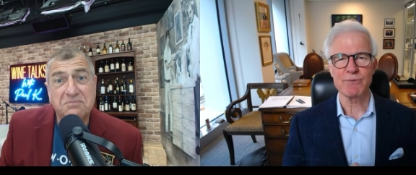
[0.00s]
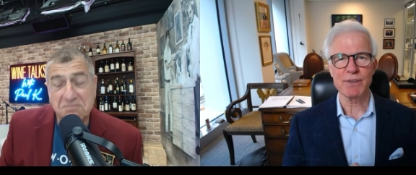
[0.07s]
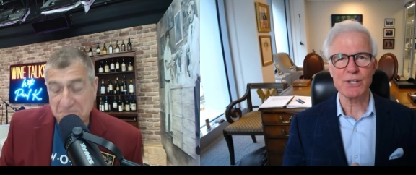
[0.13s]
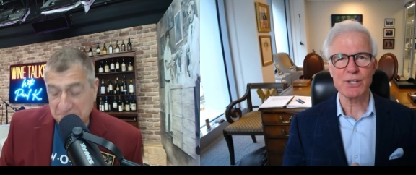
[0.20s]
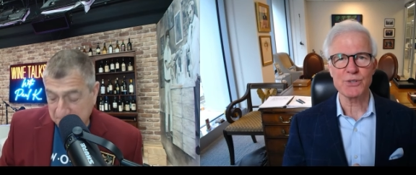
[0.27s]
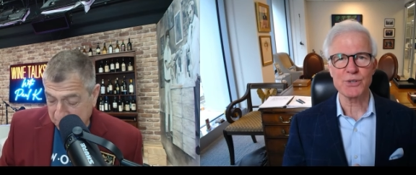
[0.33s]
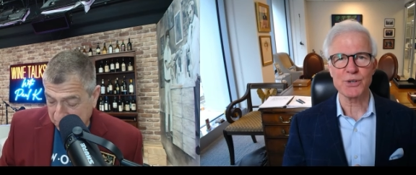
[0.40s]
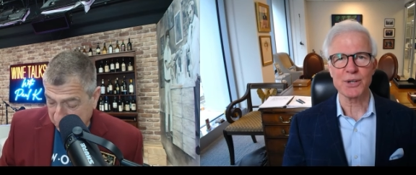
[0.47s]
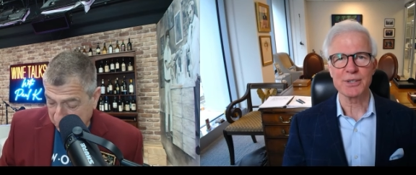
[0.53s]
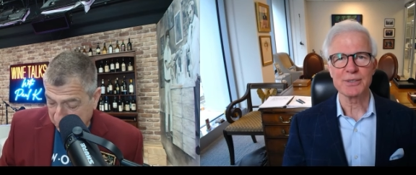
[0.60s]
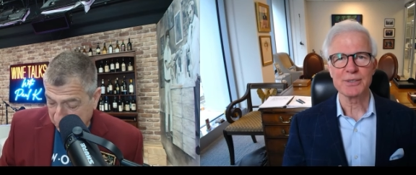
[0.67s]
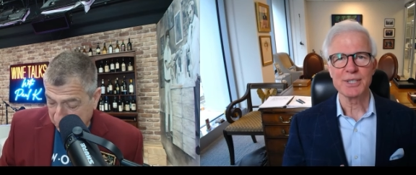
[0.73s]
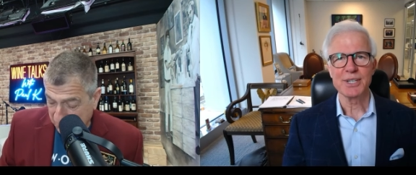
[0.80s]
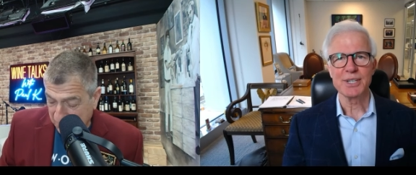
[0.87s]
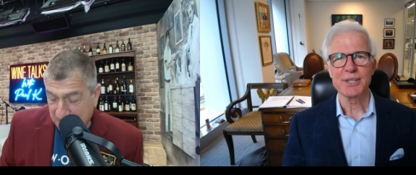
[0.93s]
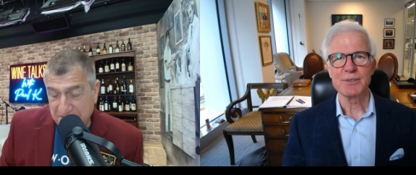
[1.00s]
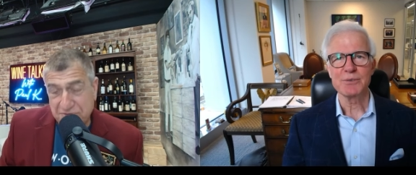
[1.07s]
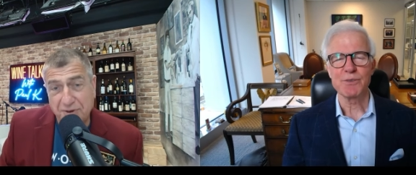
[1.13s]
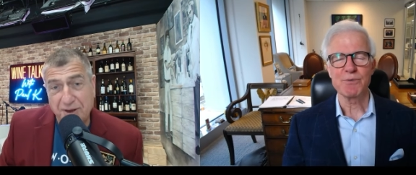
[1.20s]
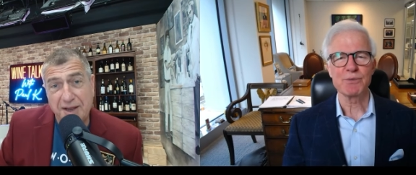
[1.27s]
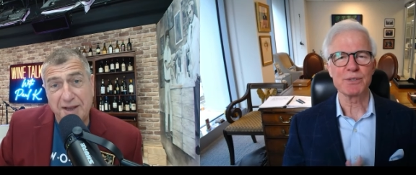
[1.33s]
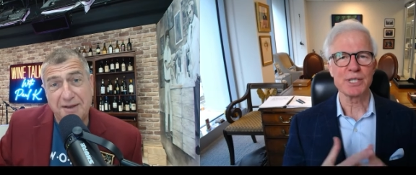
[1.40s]
Speaker 1: venture. That's
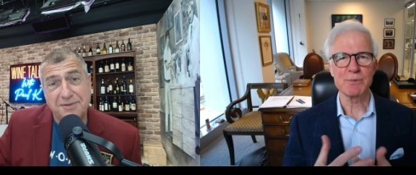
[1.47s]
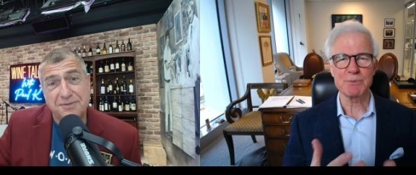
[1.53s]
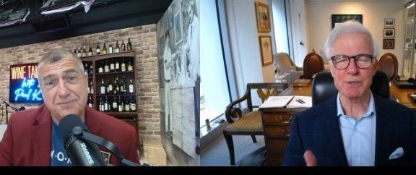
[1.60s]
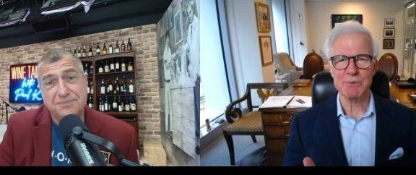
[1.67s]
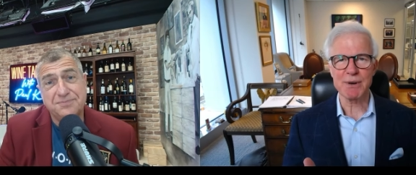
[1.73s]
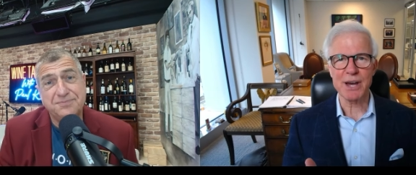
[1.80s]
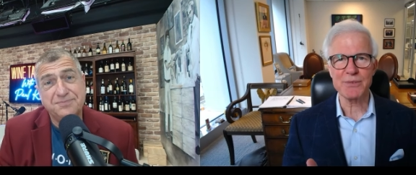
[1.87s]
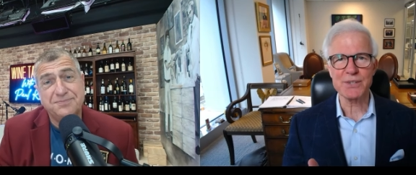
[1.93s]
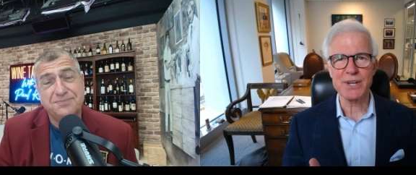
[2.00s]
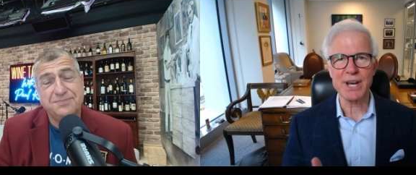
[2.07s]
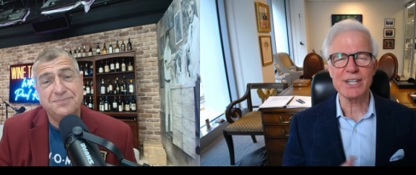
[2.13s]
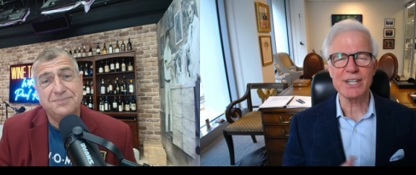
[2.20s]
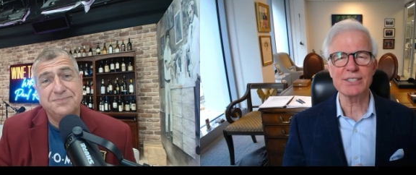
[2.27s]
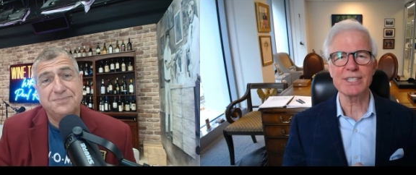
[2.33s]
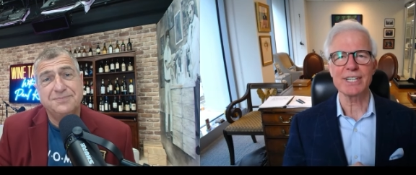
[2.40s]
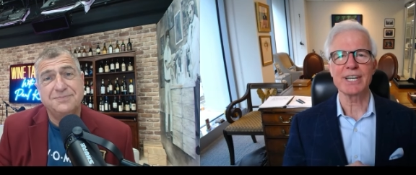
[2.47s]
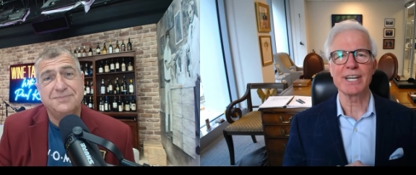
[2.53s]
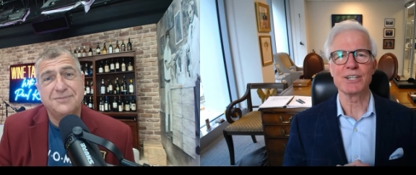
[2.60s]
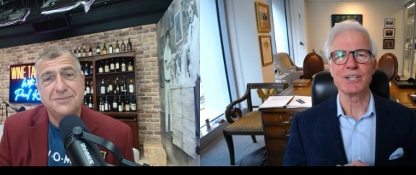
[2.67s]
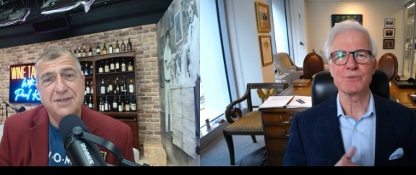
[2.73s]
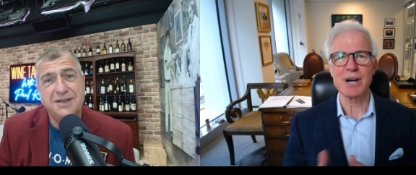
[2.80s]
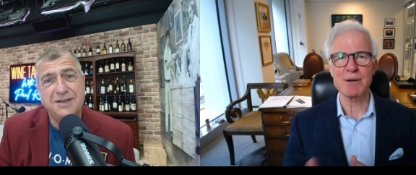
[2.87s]
right. Ruth Rothschild
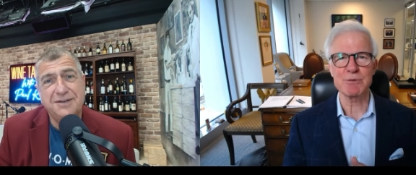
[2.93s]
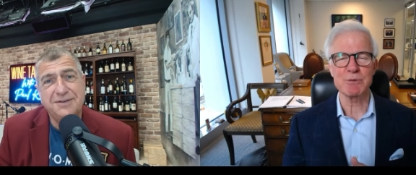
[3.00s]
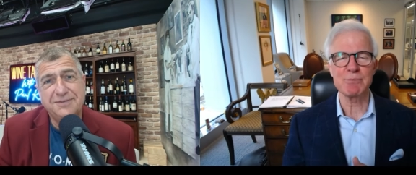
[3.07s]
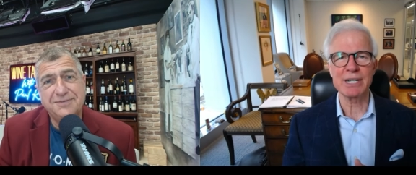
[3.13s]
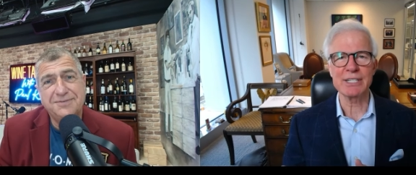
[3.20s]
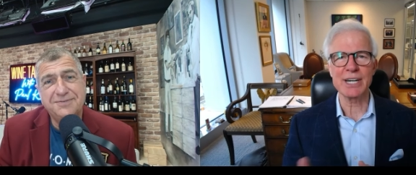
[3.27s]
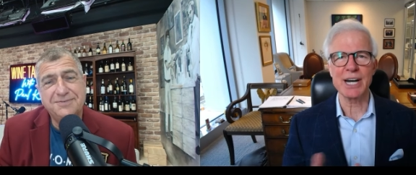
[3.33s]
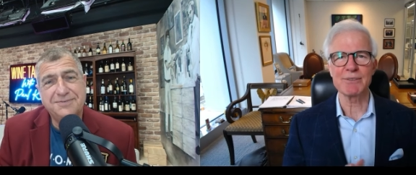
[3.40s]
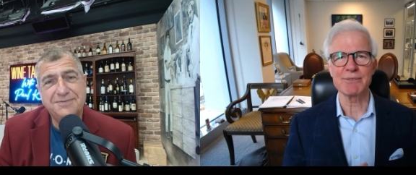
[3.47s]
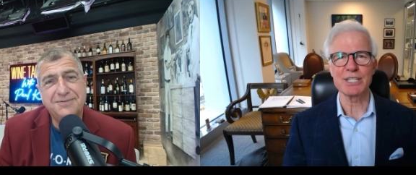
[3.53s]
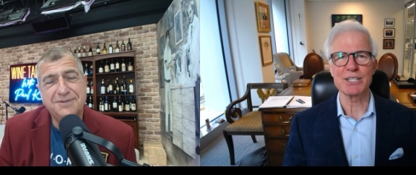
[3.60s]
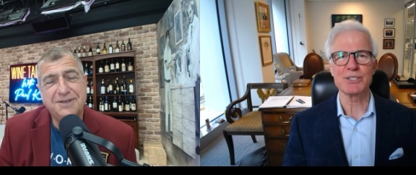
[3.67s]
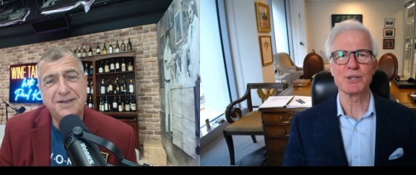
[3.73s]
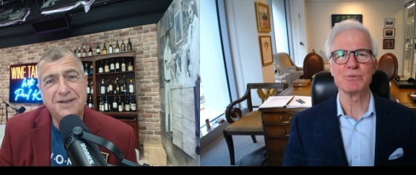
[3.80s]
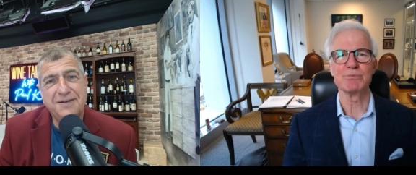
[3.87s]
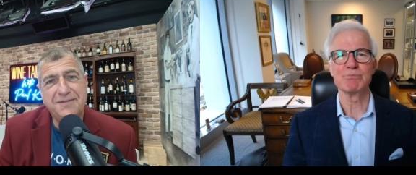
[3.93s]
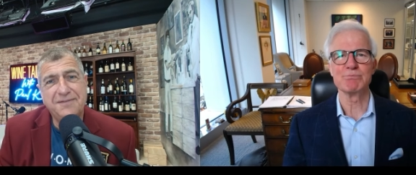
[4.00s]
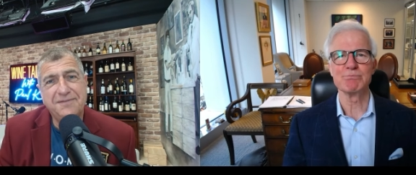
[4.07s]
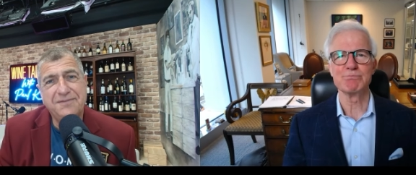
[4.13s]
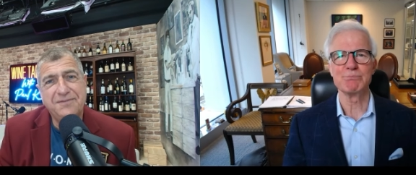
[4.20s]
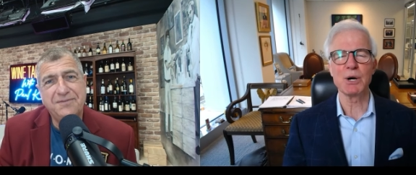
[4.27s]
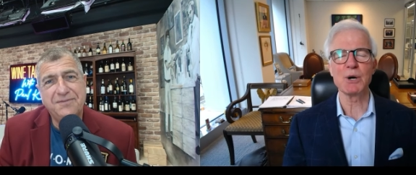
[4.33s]
and yeah. Robert Mondavi. So yeah.
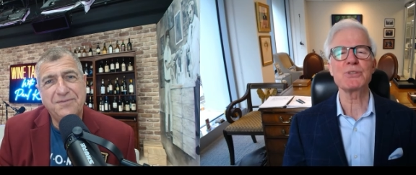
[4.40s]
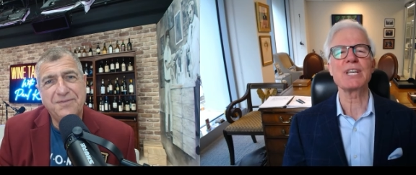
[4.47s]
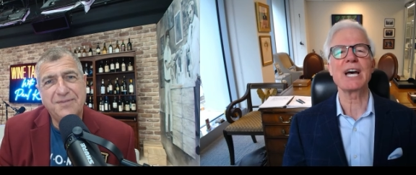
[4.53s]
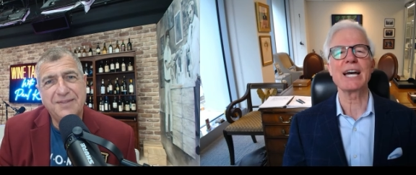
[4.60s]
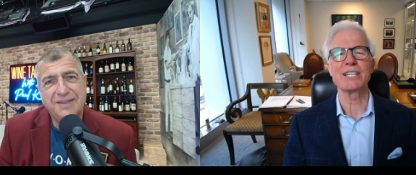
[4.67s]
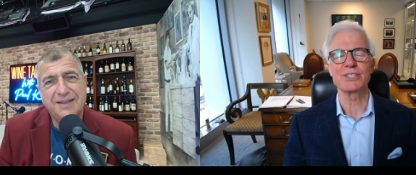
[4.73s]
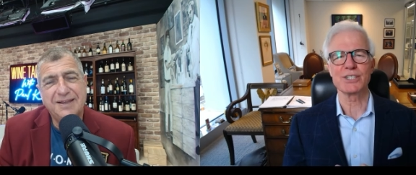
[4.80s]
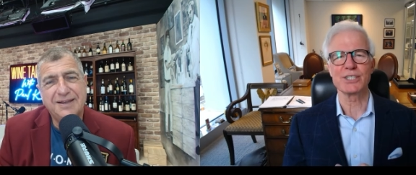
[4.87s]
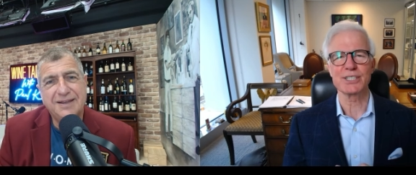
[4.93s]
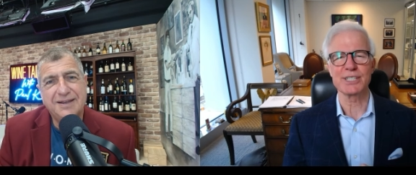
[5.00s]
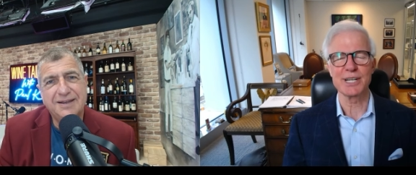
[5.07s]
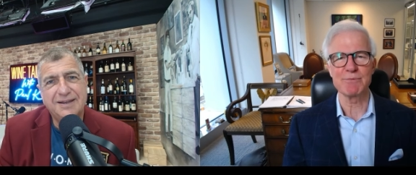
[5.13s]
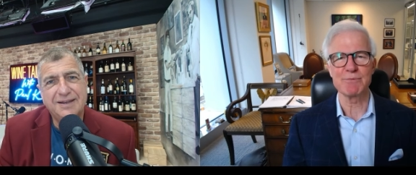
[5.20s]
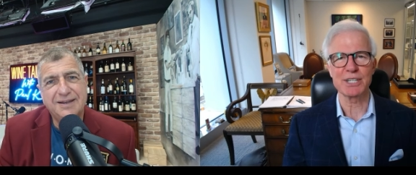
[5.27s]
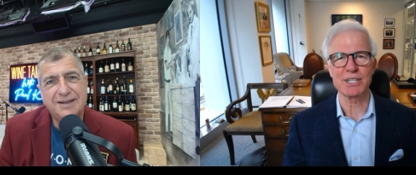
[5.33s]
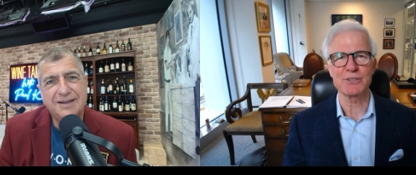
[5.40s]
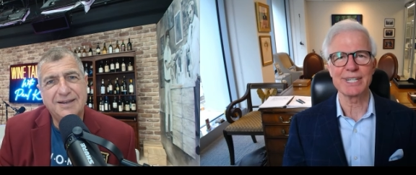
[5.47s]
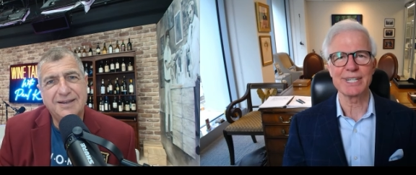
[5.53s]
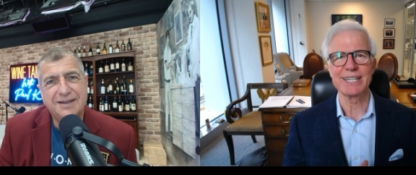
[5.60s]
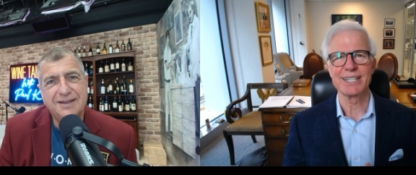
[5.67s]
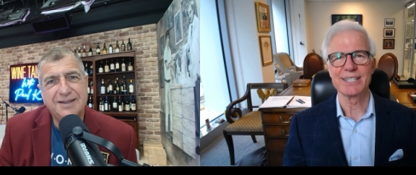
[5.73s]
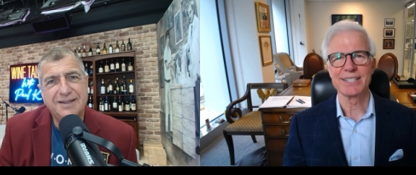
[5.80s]
both sides could claim
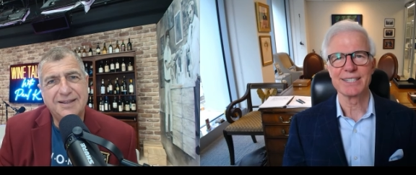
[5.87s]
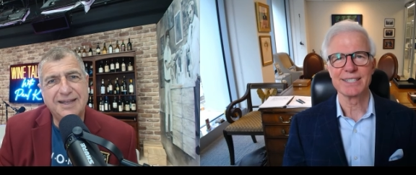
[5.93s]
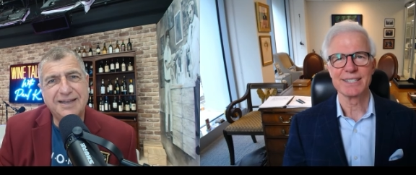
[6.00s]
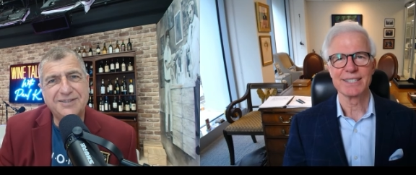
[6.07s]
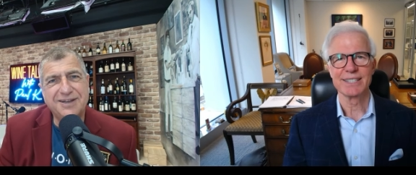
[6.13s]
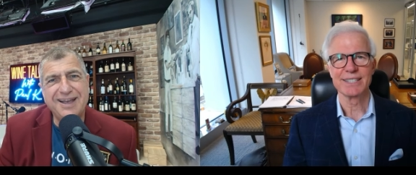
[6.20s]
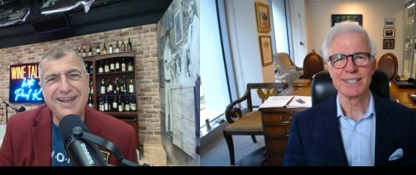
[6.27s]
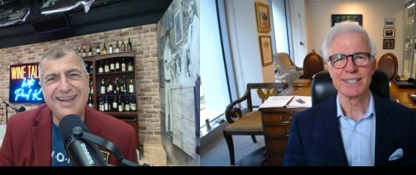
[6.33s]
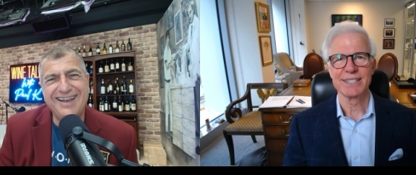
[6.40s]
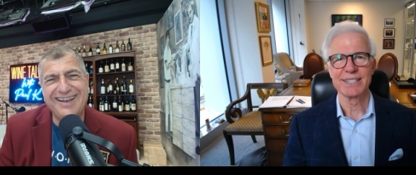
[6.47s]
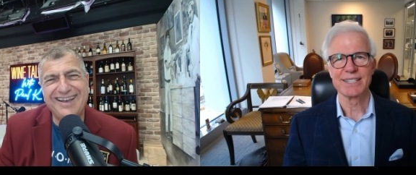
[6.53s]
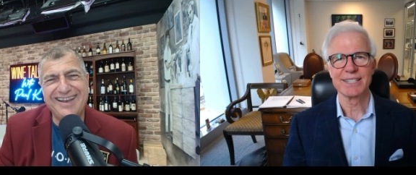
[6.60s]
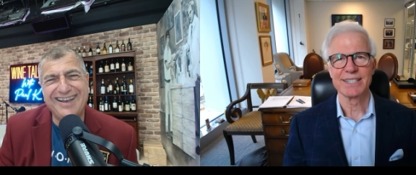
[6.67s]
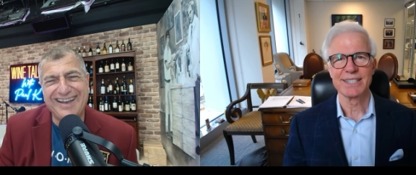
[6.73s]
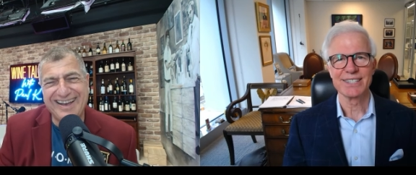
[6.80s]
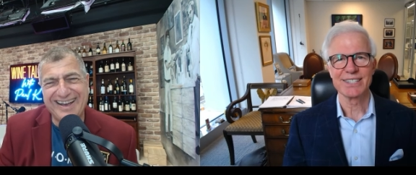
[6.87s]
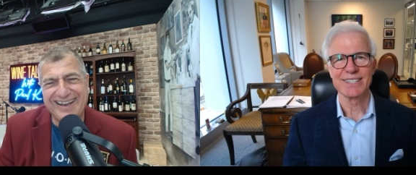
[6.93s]
victory.
Speaker 2: That's a,